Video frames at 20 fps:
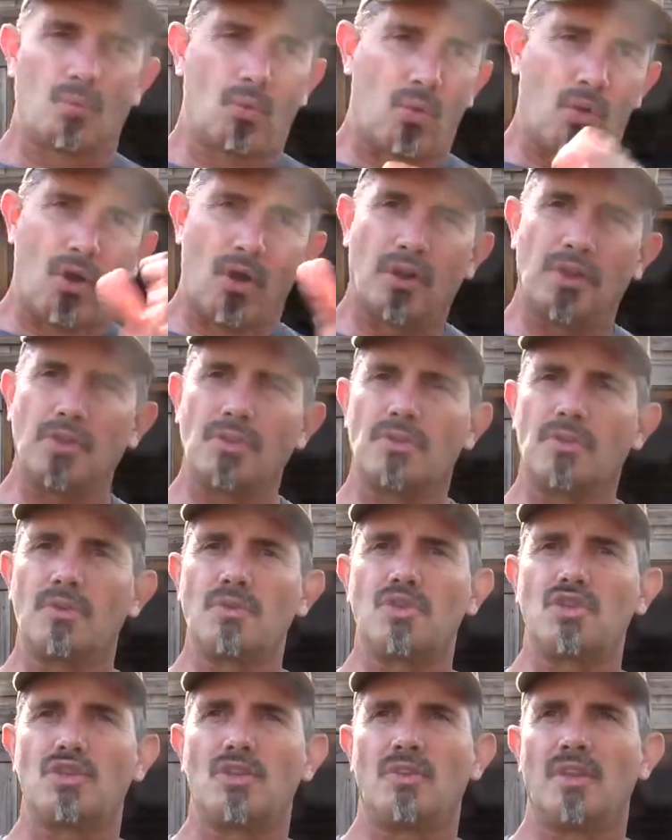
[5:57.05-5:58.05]
walking through
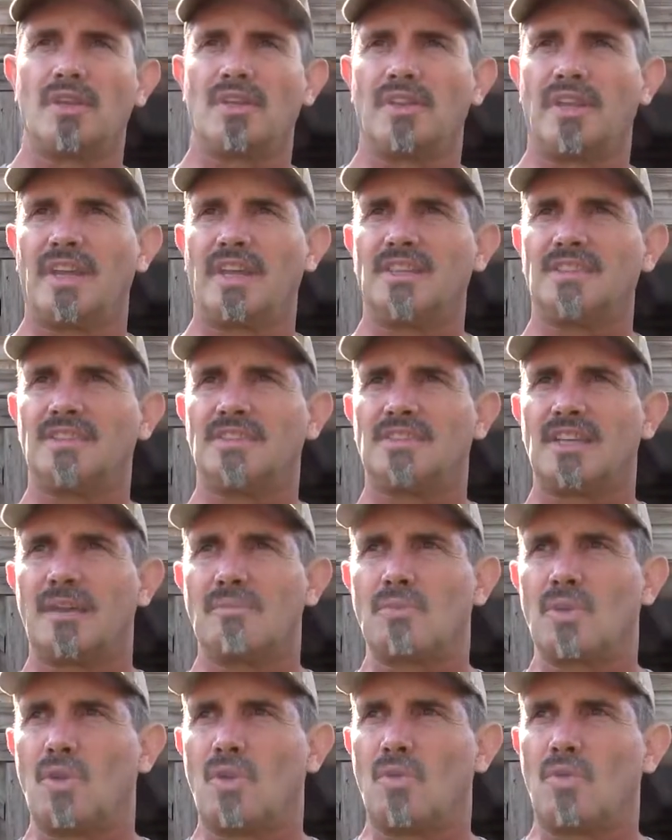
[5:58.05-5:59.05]
shooting lanes as
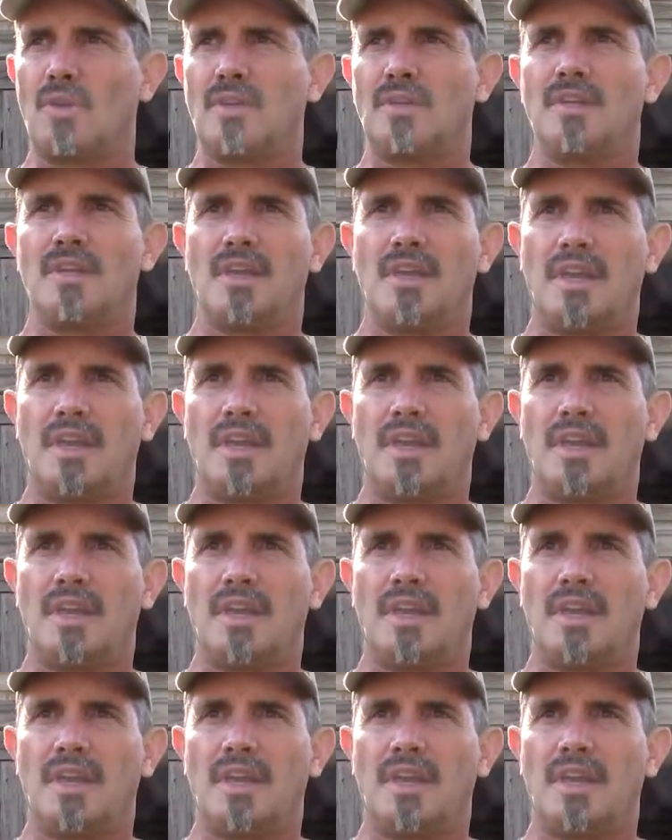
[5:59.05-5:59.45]
I'm going